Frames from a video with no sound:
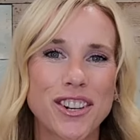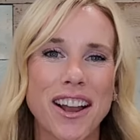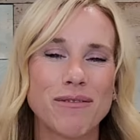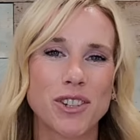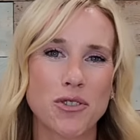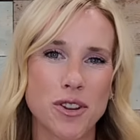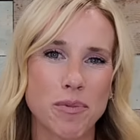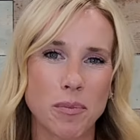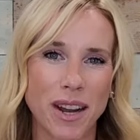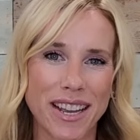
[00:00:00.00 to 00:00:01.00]
I'm Jody
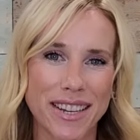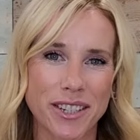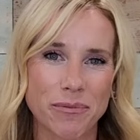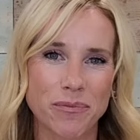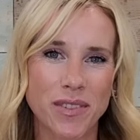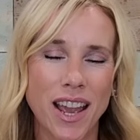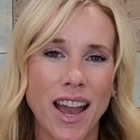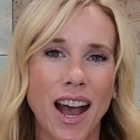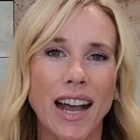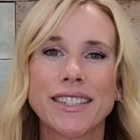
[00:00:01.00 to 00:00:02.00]
Papike.
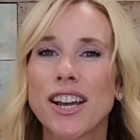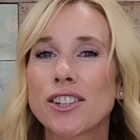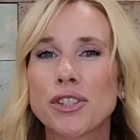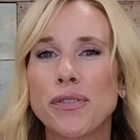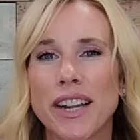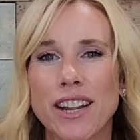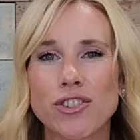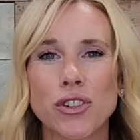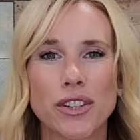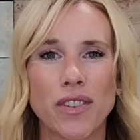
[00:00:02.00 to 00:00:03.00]
I talk to
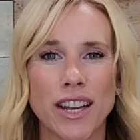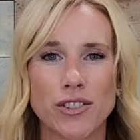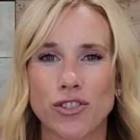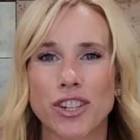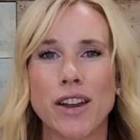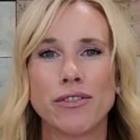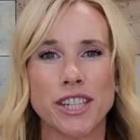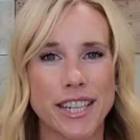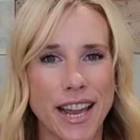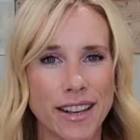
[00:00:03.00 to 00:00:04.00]
financial advisors every
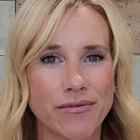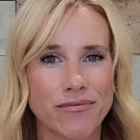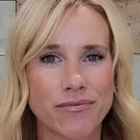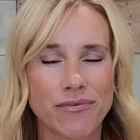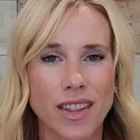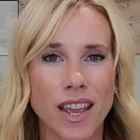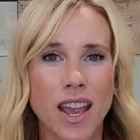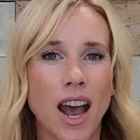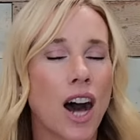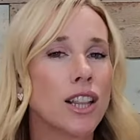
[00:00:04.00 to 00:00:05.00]
day.
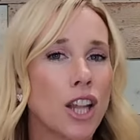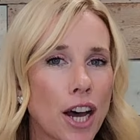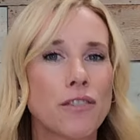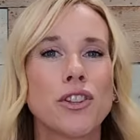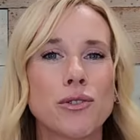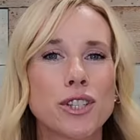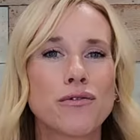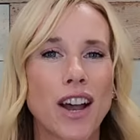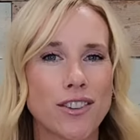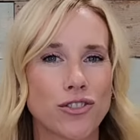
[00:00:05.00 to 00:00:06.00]
A lot of those
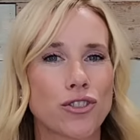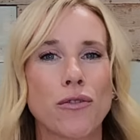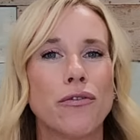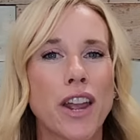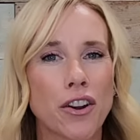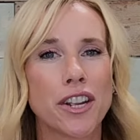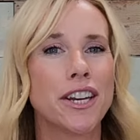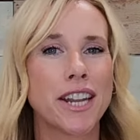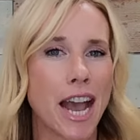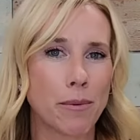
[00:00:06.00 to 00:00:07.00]
advisors are very
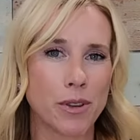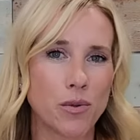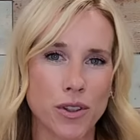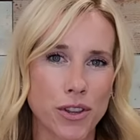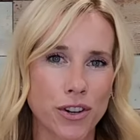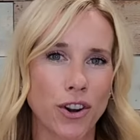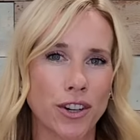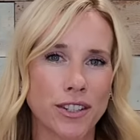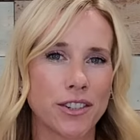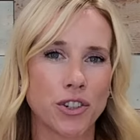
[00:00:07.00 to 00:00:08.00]
unhappy with their
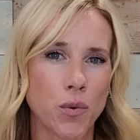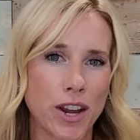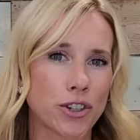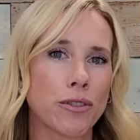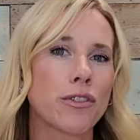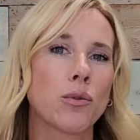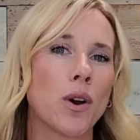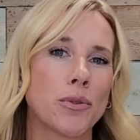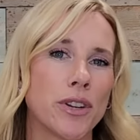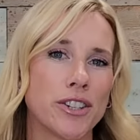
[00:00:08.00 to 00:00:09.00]
current situation for
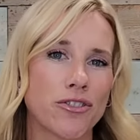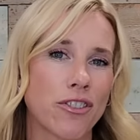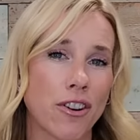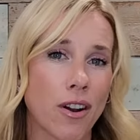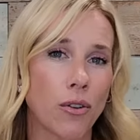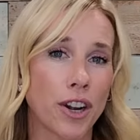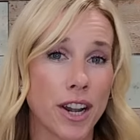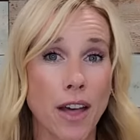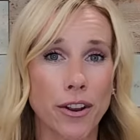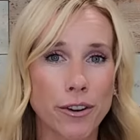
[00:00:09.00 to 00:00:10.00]
one reason or
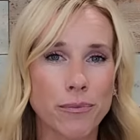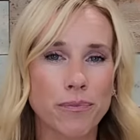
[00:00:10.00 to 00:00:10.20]
another.